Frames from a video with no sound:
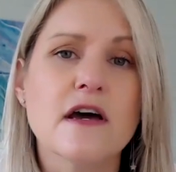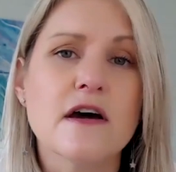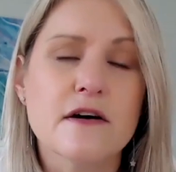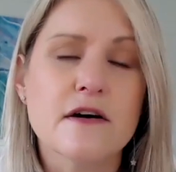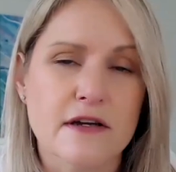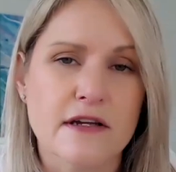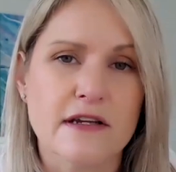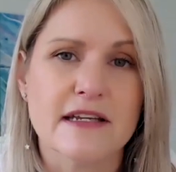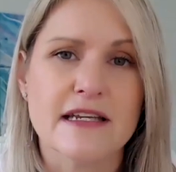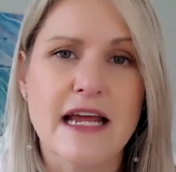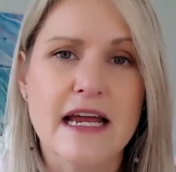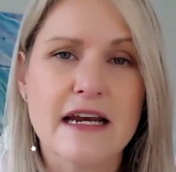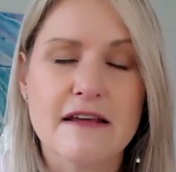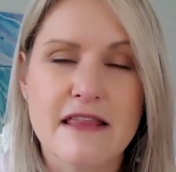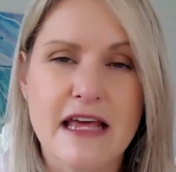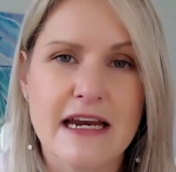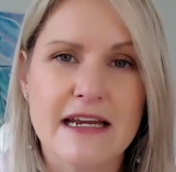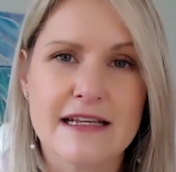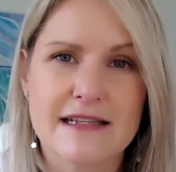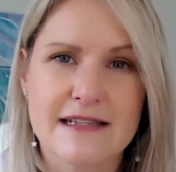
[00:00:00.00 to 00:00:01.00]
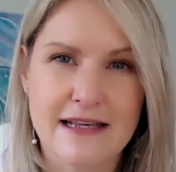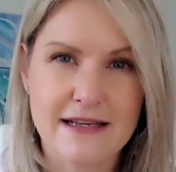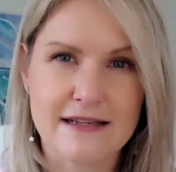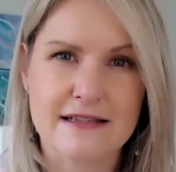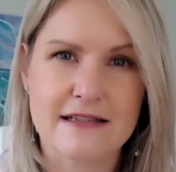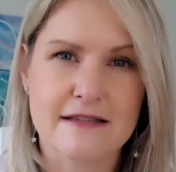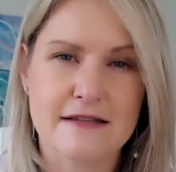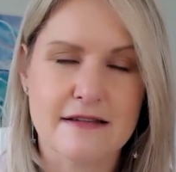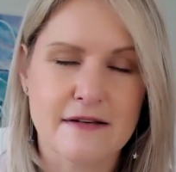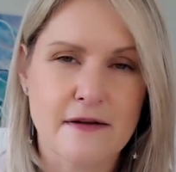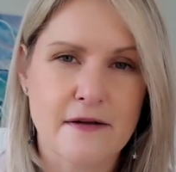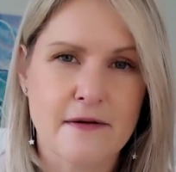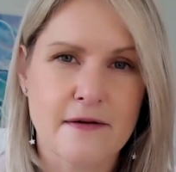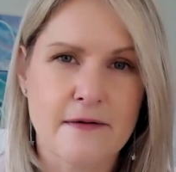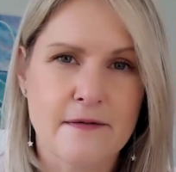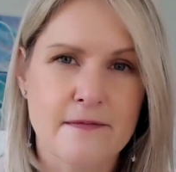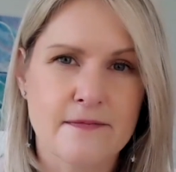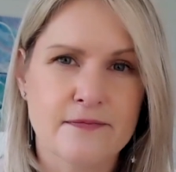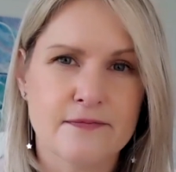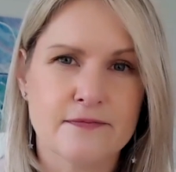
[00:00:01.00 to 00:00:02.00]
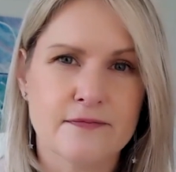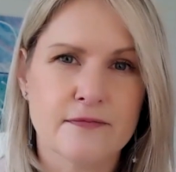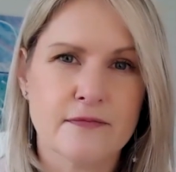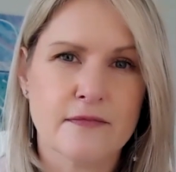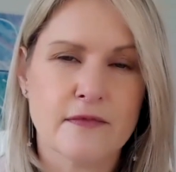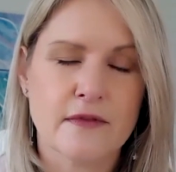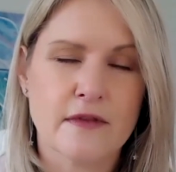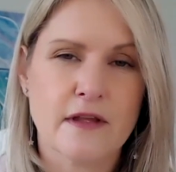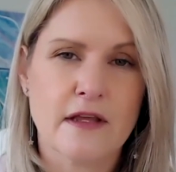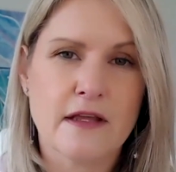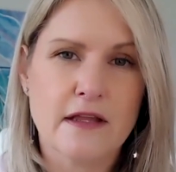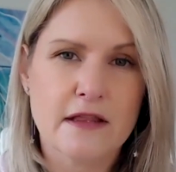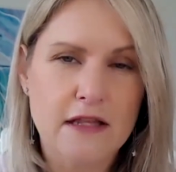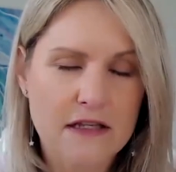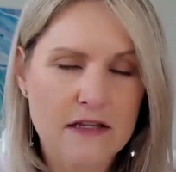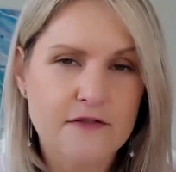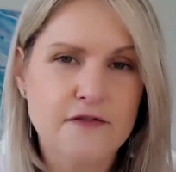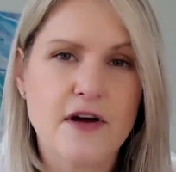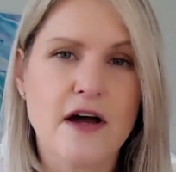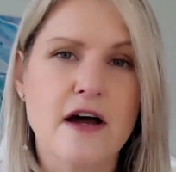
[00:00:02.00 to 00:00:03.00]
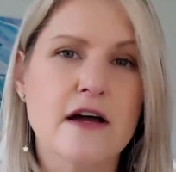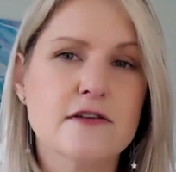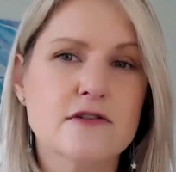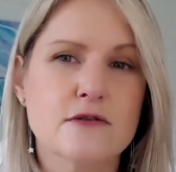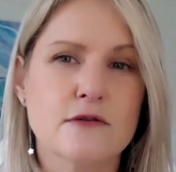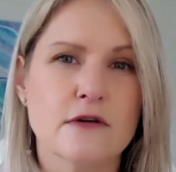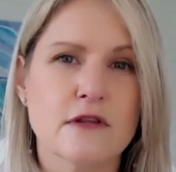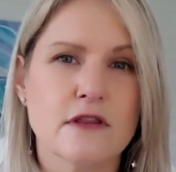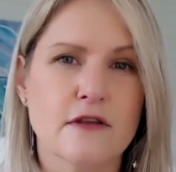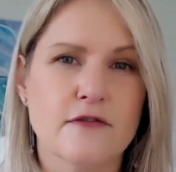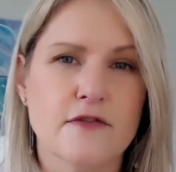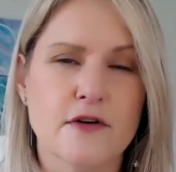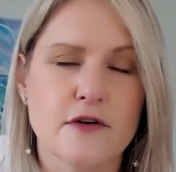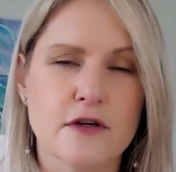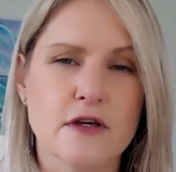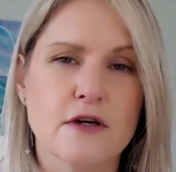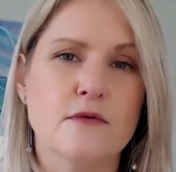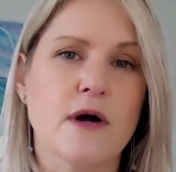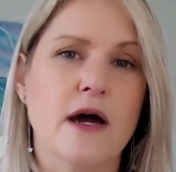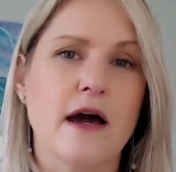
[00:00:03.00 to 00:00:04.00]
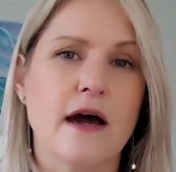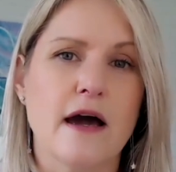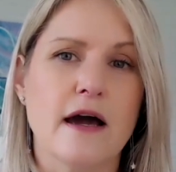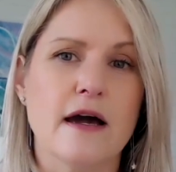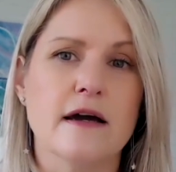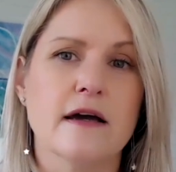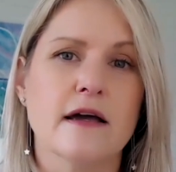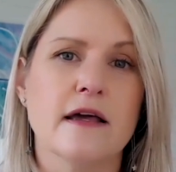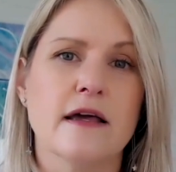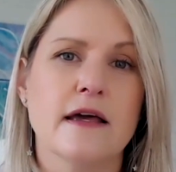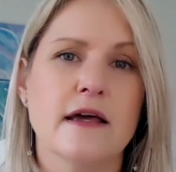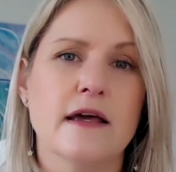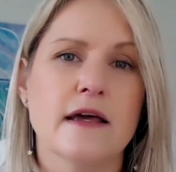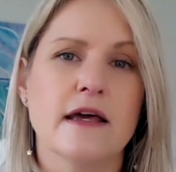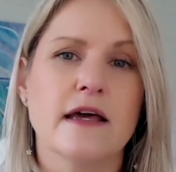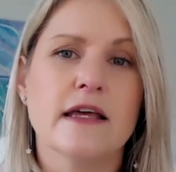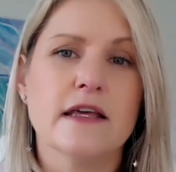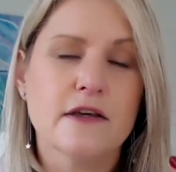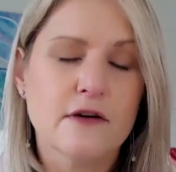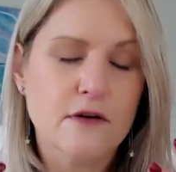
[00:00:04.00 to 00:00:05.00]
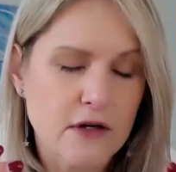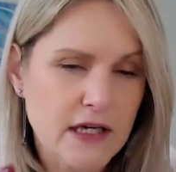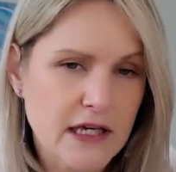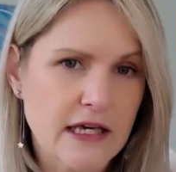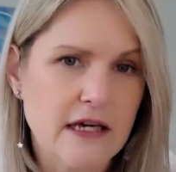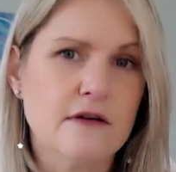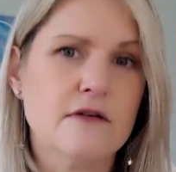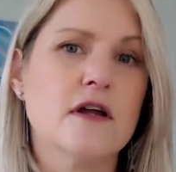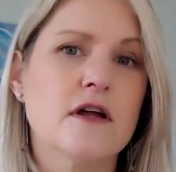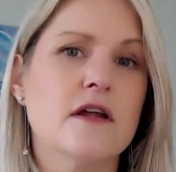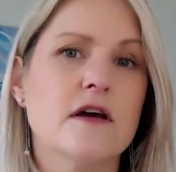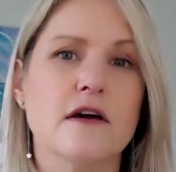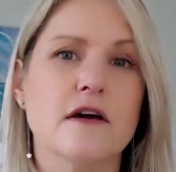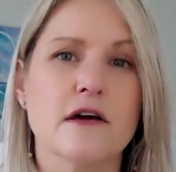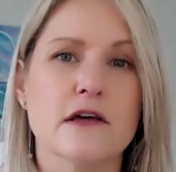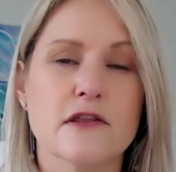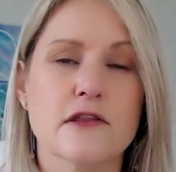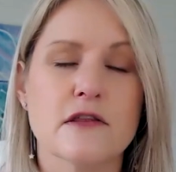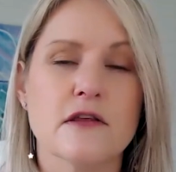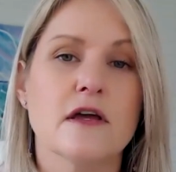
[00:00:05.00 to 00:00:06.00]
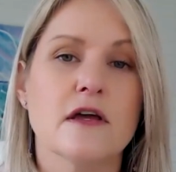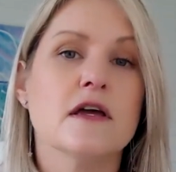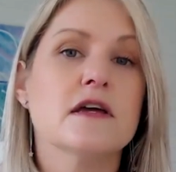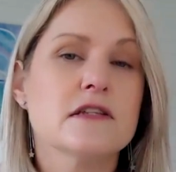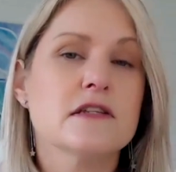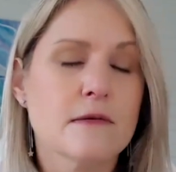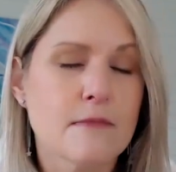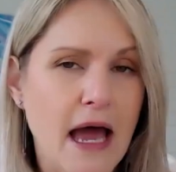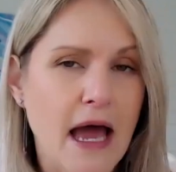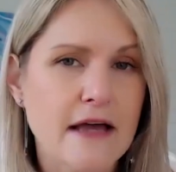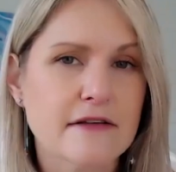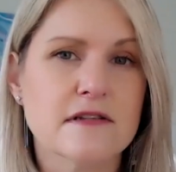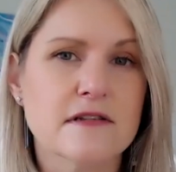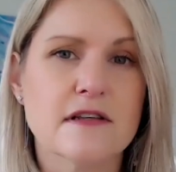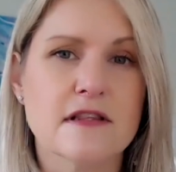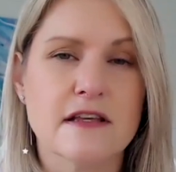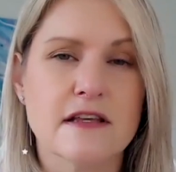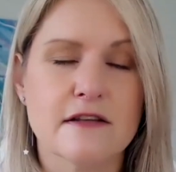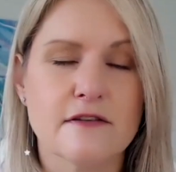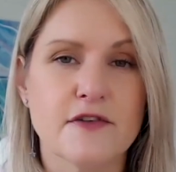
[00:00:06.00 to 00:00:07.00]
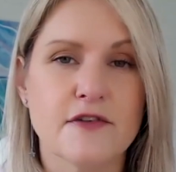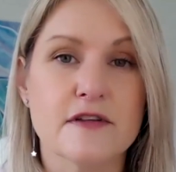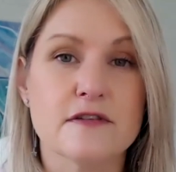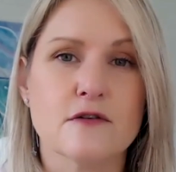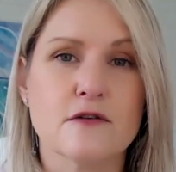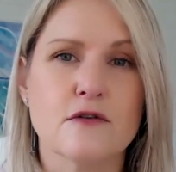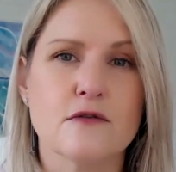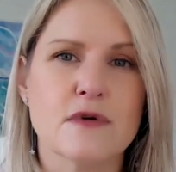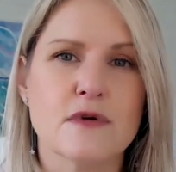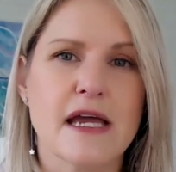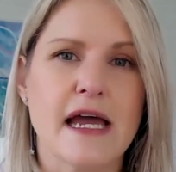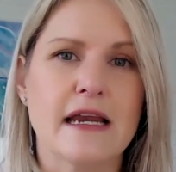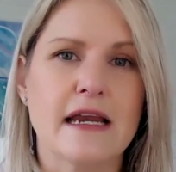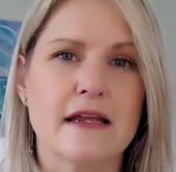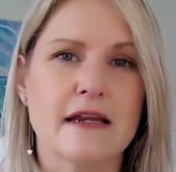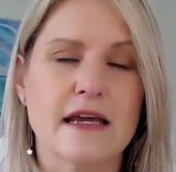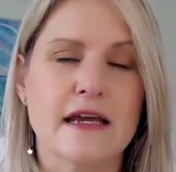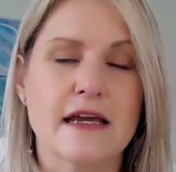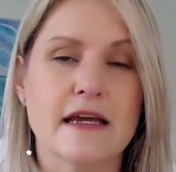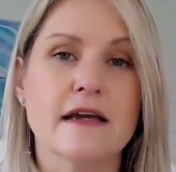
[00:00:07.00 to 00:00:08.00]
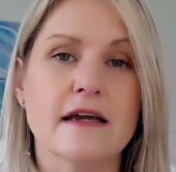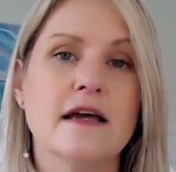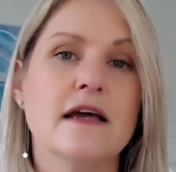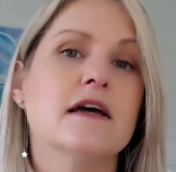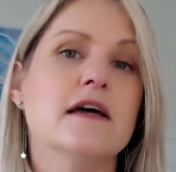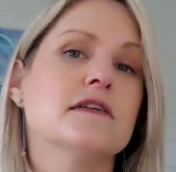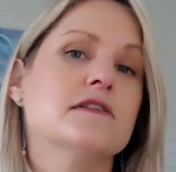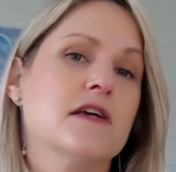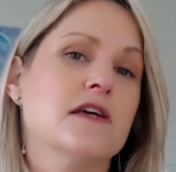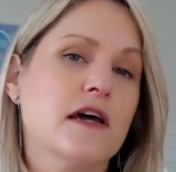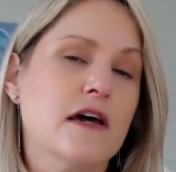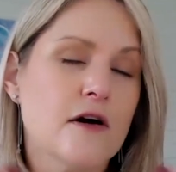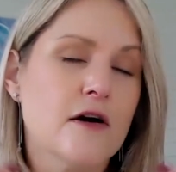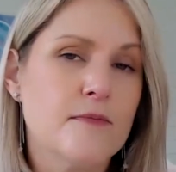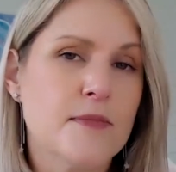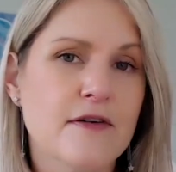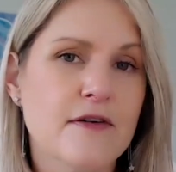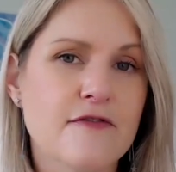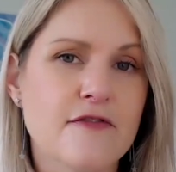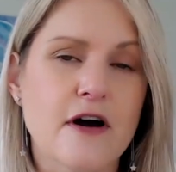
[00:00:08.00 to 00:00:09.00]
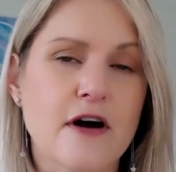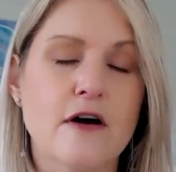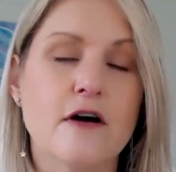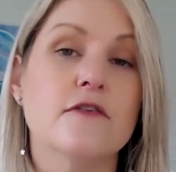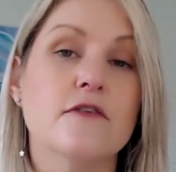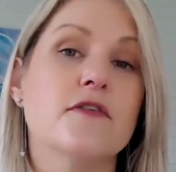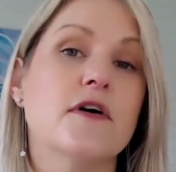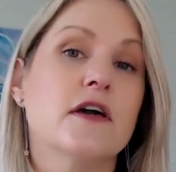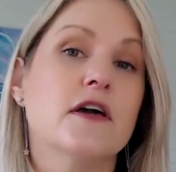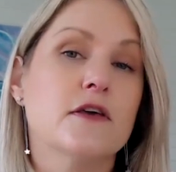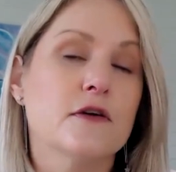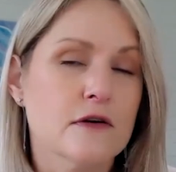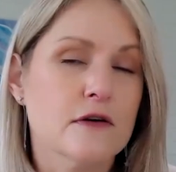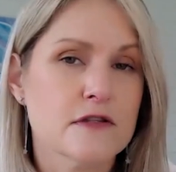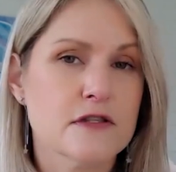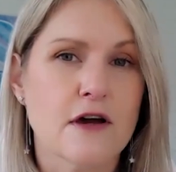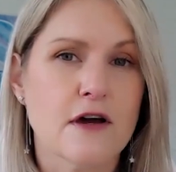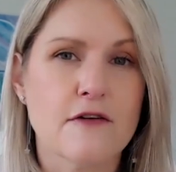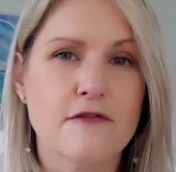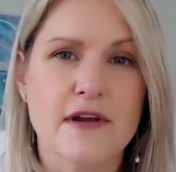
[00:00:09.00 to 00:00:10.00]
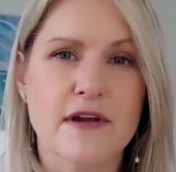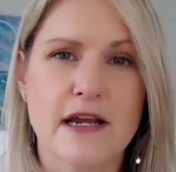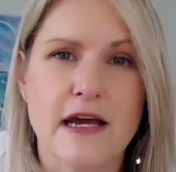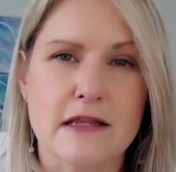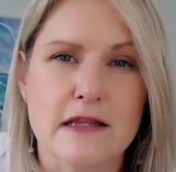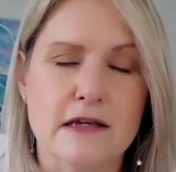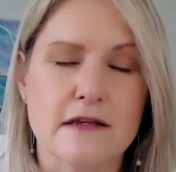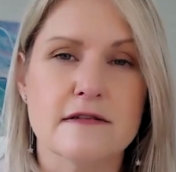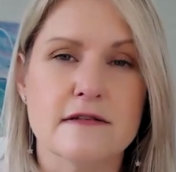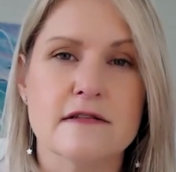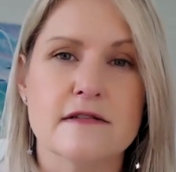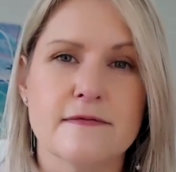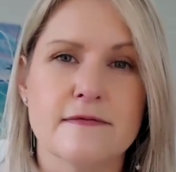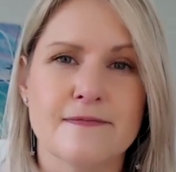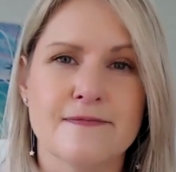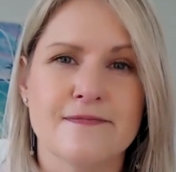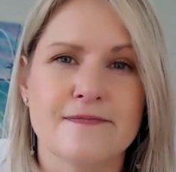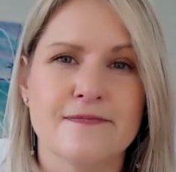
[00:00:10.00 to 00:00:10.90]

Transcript: No, none of that exists. The divine truth of who you are, you're here on earth to master this physical reality, to help involve yourself and others.